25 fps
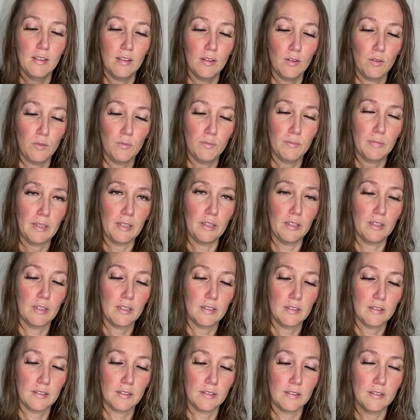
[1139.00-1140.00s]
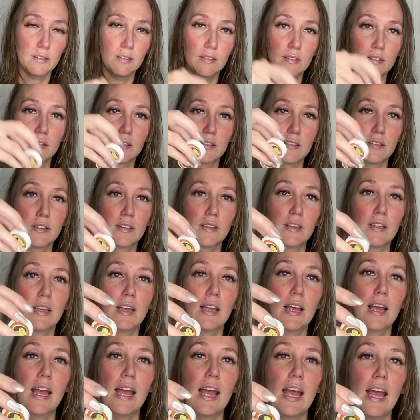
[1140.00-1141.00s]
Oh my goodness.
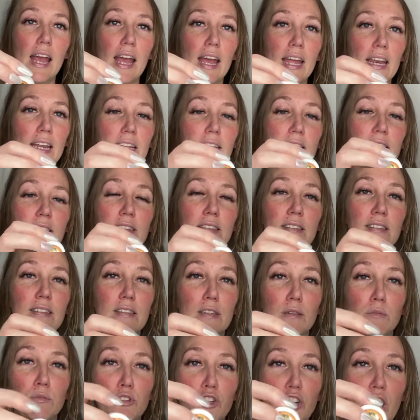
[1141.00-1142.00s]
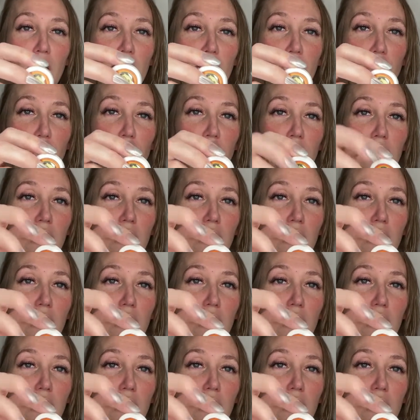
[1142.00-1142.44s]
And it's subtraction